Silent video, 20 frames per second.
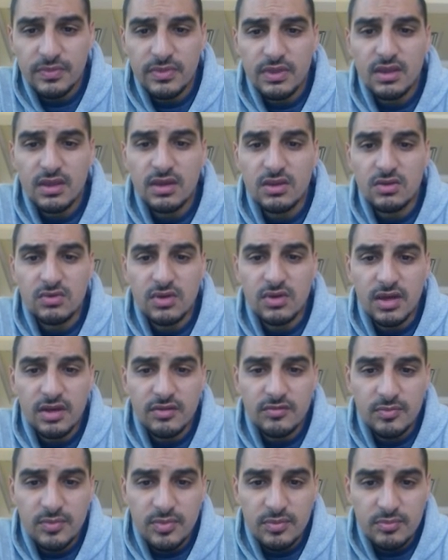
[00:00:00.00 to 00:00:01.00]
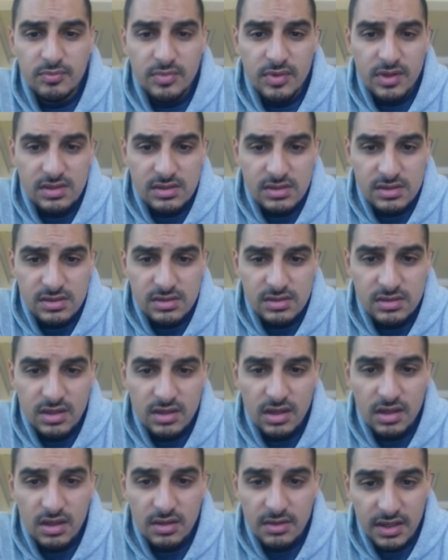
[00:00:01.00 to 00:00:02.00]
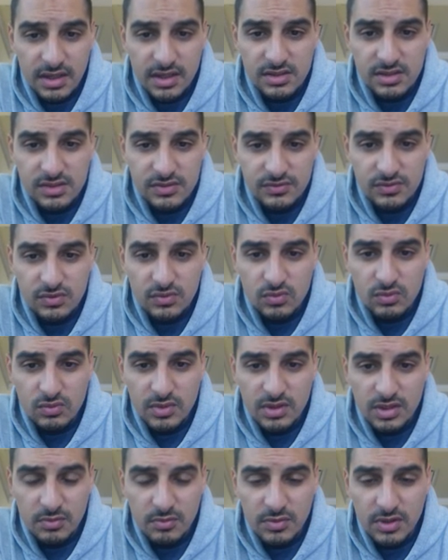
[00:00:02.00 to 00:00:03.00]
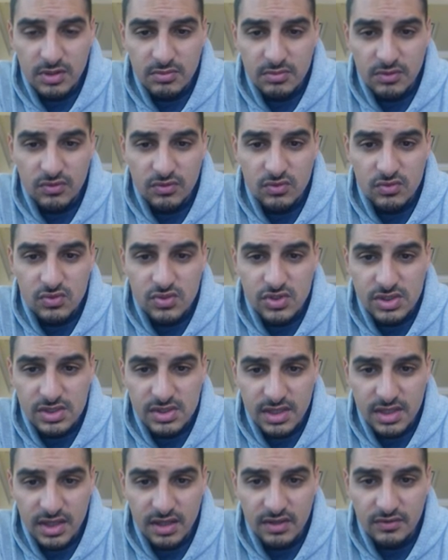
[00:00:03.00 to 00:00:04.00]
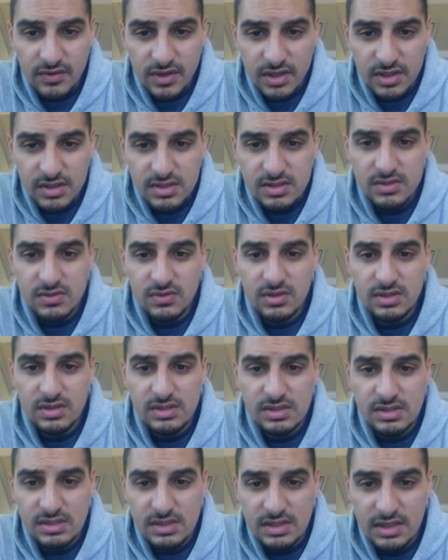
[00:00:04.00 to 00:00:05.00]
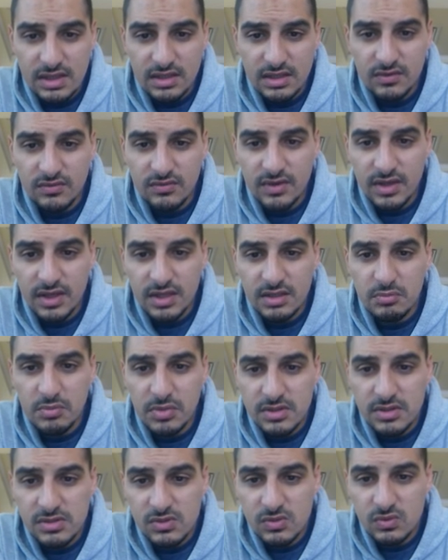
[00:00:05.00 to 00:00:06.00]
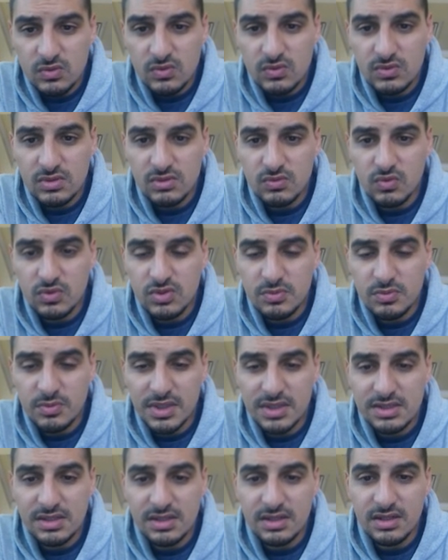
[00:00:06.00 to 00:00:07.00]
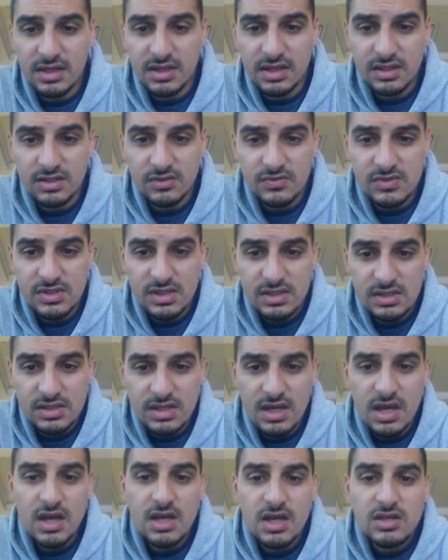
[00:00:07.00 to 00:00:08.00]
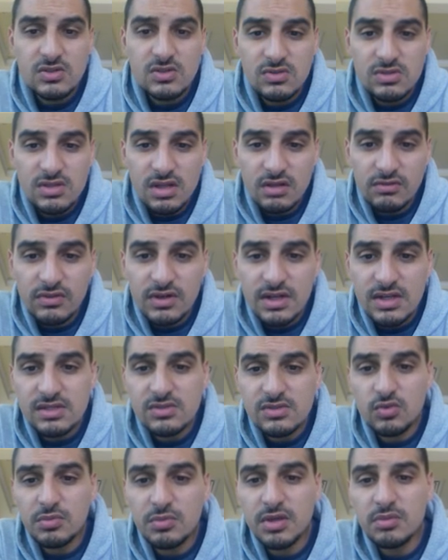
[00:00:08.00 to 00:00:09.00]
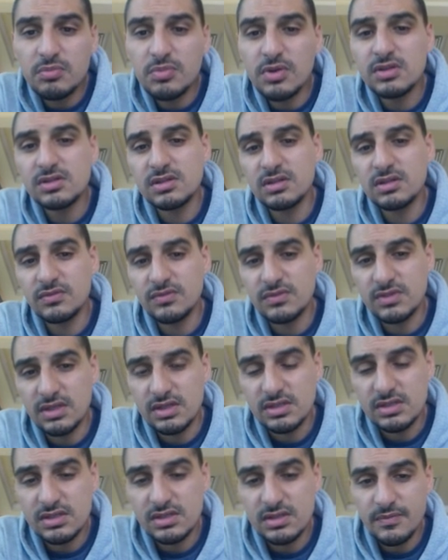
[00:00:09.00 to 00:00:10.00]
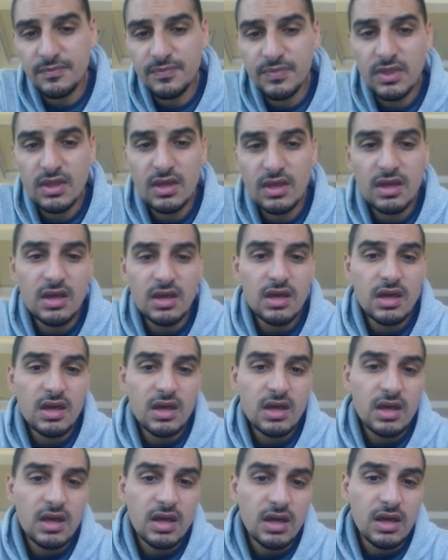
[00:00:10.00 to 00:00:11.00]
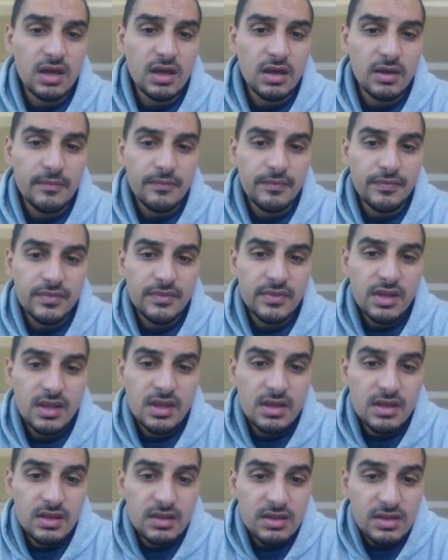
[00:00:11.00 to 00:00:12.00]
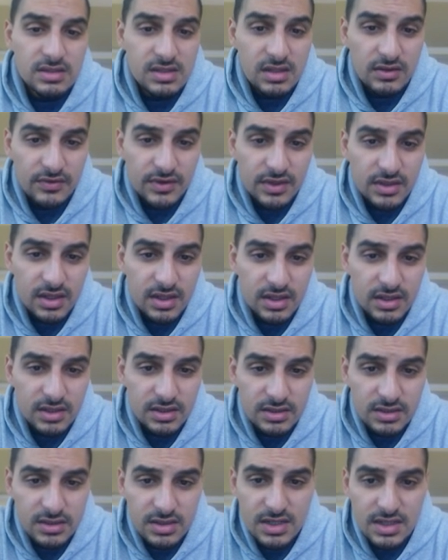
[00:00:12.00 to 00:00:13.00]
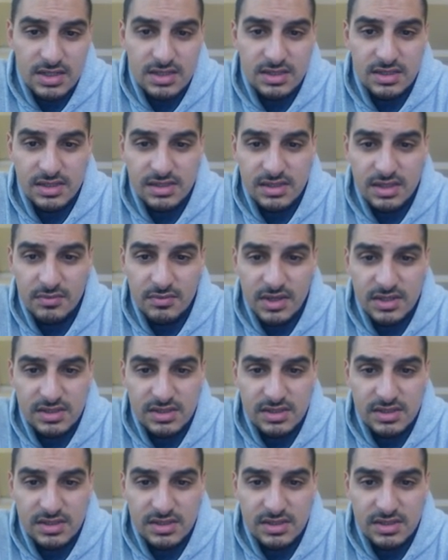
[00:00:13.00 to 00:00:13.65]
you have plus a negative 2 multiplied by 4, which is negative 8. So this is negative 8 plus 2, which makes it negative 6. So sulfur has to be positive 6. Um, the sulfate here is the same as the